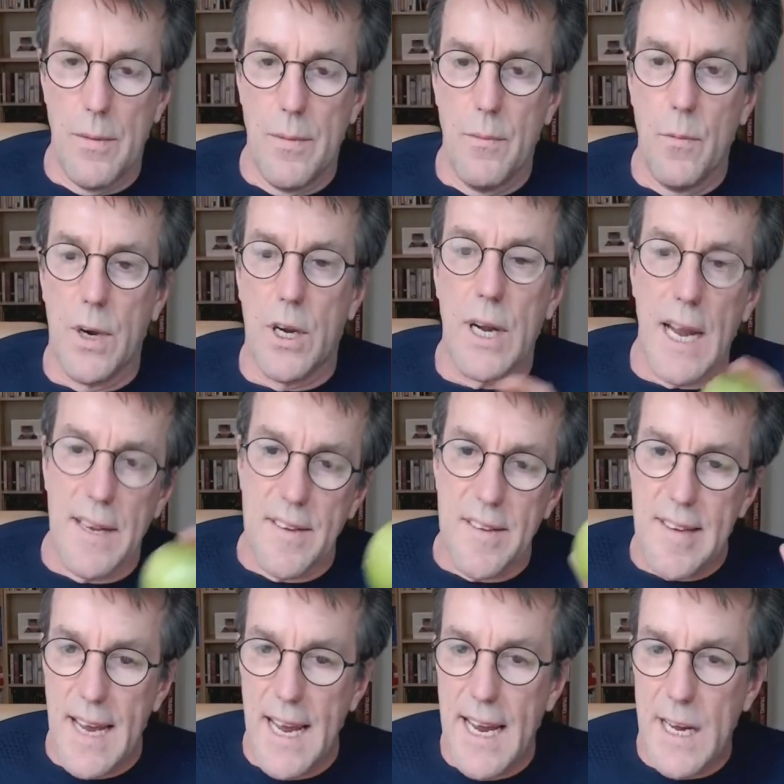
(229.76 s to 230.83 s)
We could
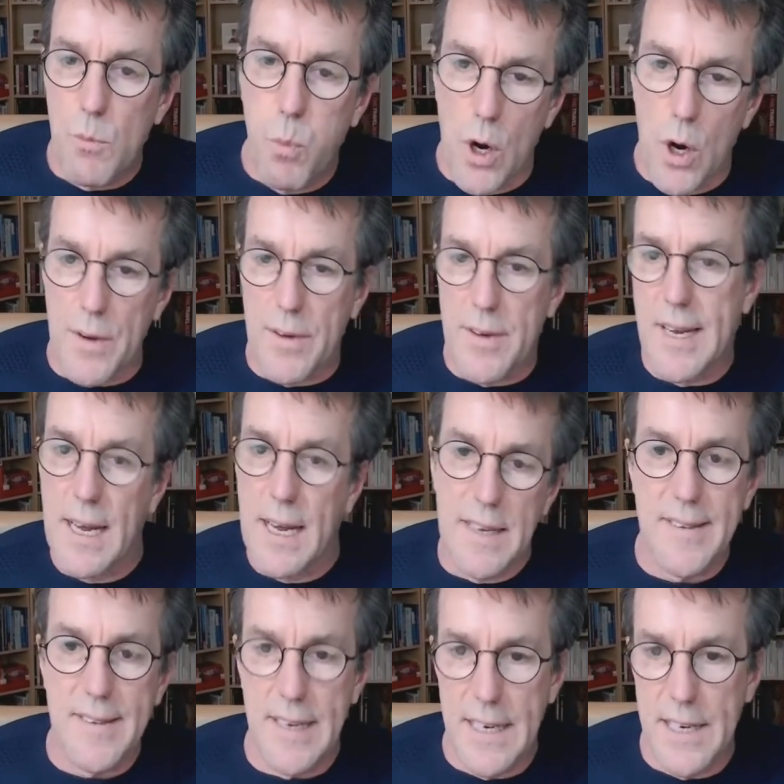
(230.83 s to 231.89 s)
understand what
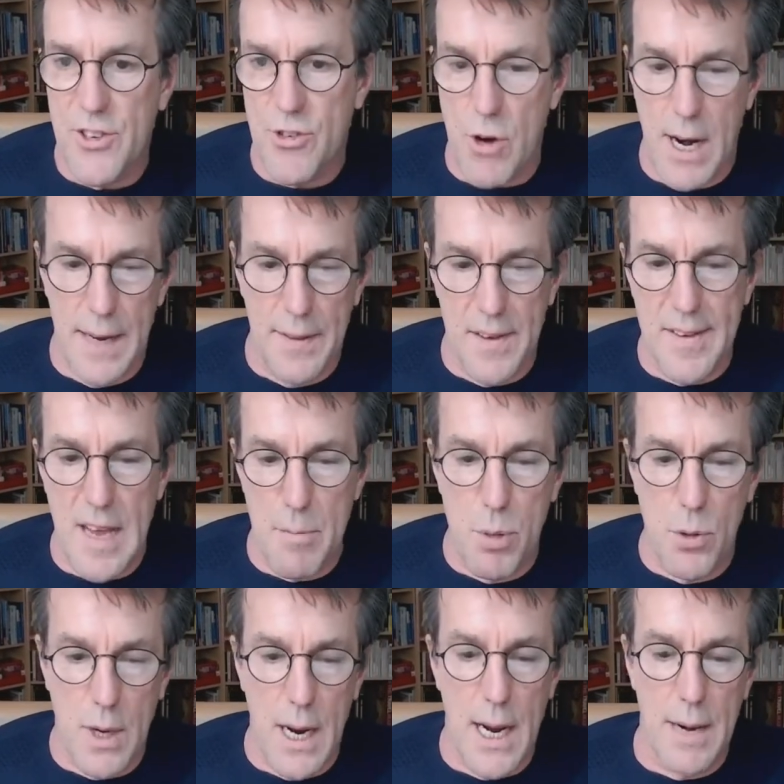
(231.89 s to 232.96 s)
seed strain this
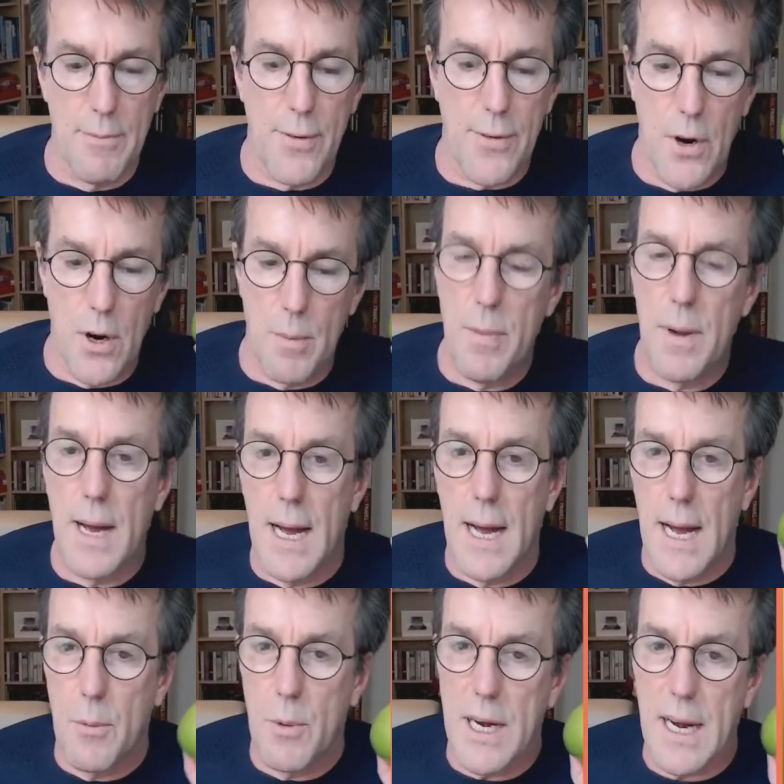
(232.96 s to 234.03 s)
apple came from.
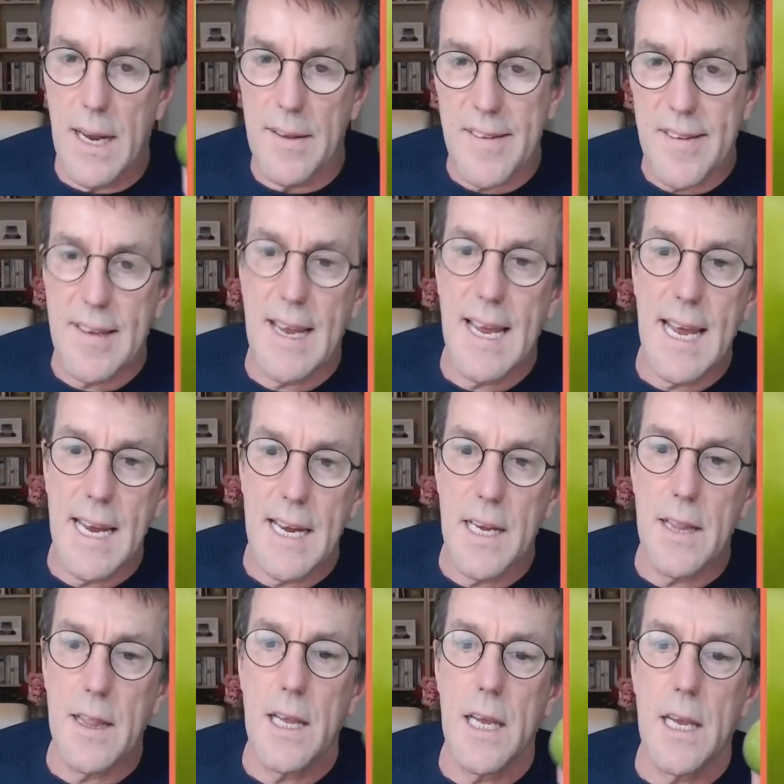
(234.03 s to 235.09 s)
We can
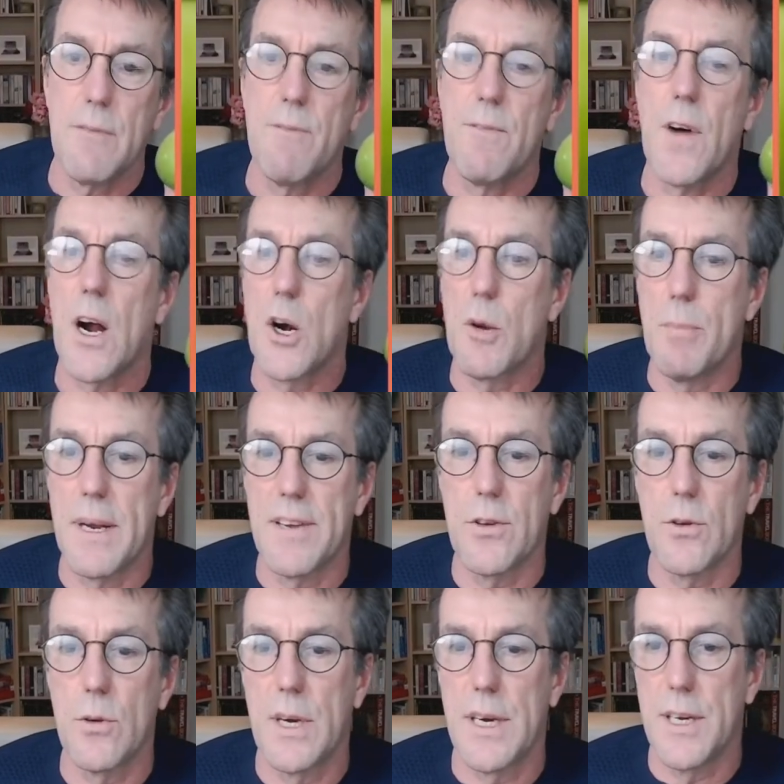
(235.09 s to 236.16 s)
understand the
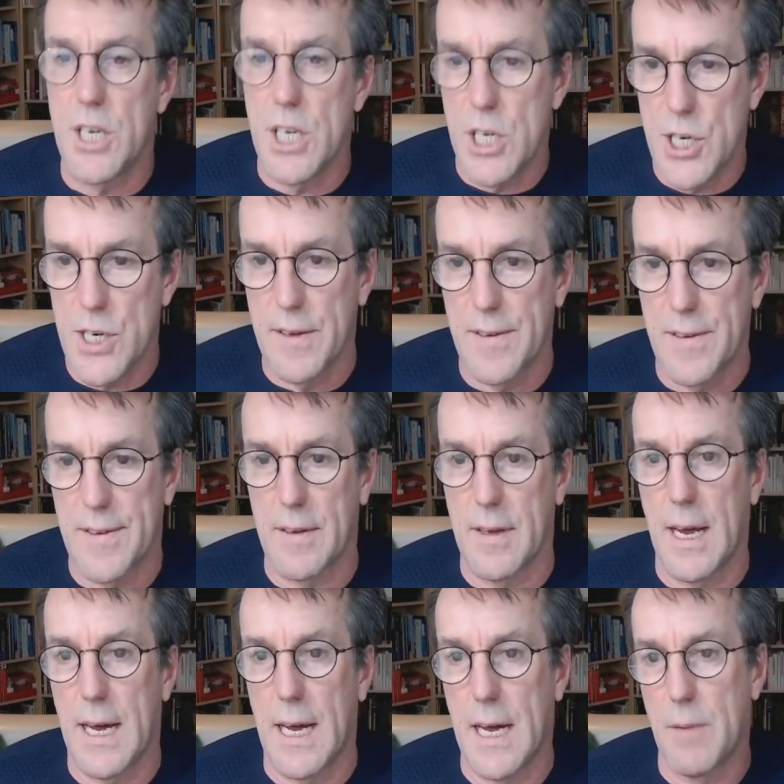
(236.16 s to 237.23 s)
environmental conditions,
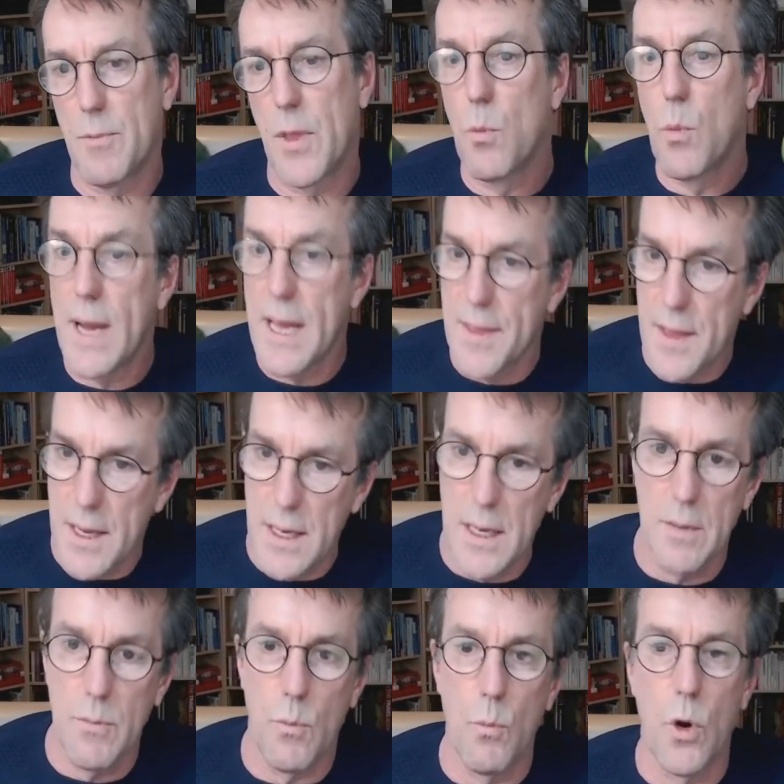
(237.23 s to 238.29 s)
the
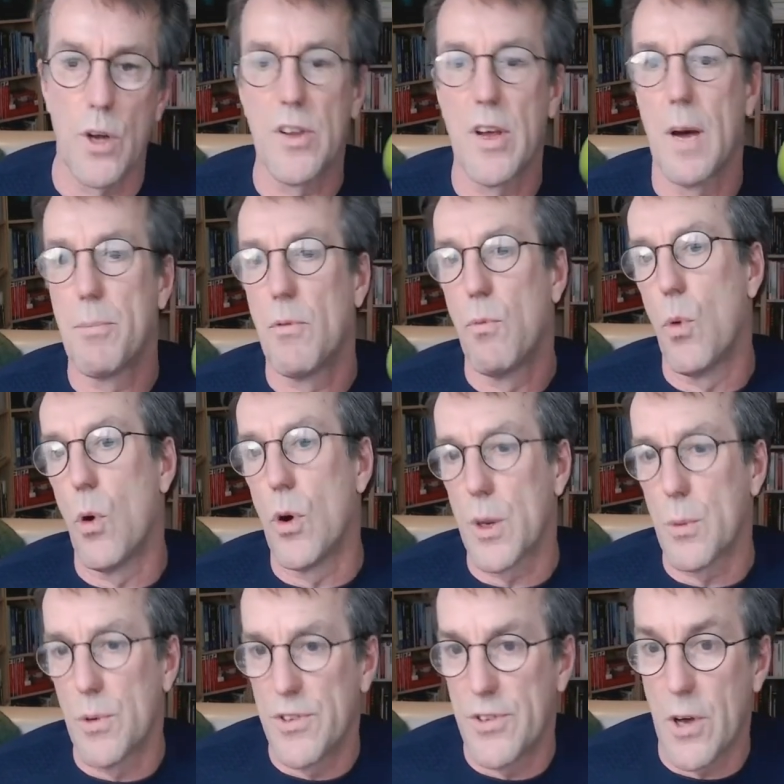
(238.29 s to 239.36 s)
weather, what type of water
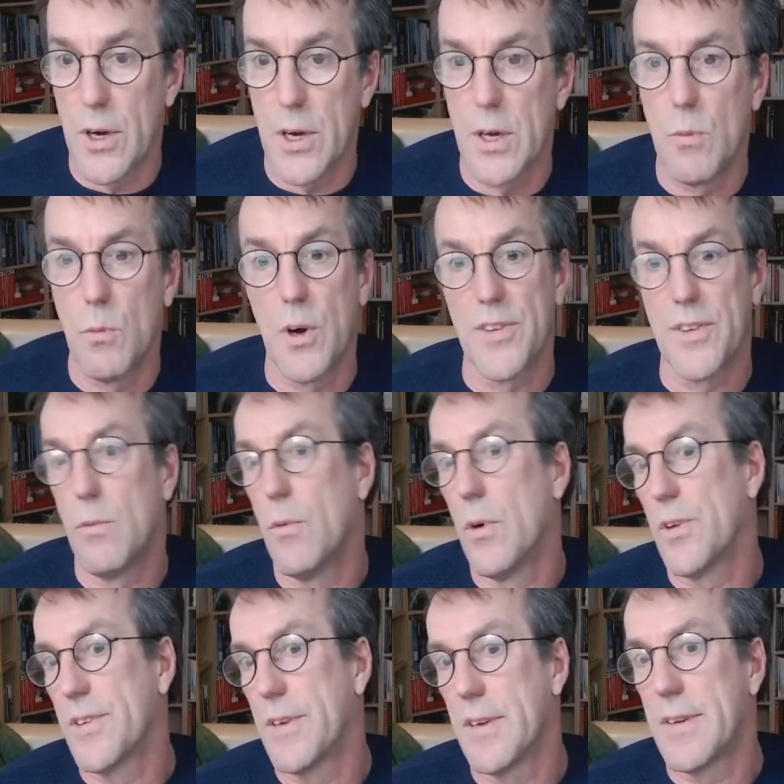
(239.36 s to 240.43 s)
was on it.
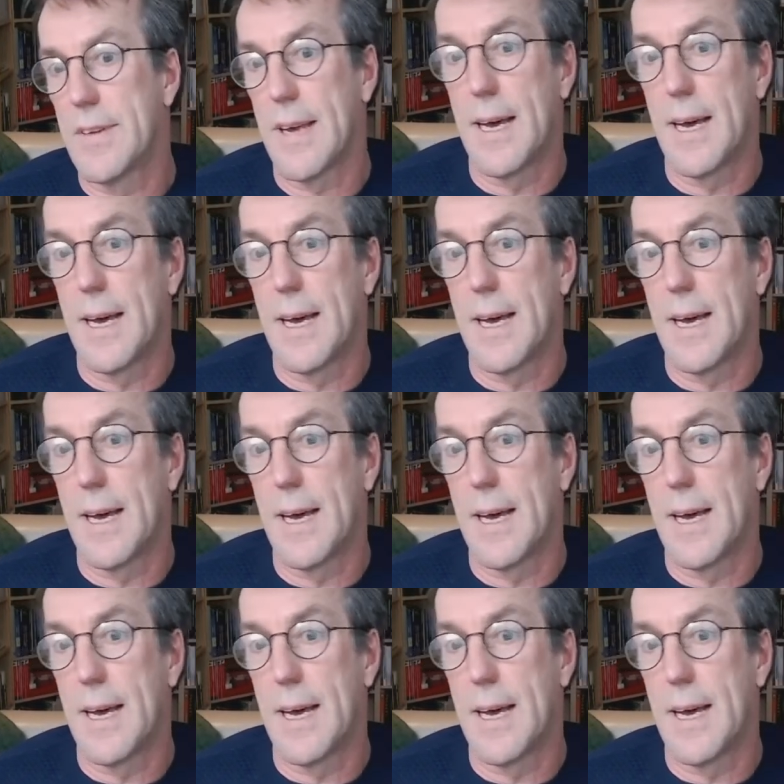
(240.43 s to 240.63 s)
Was it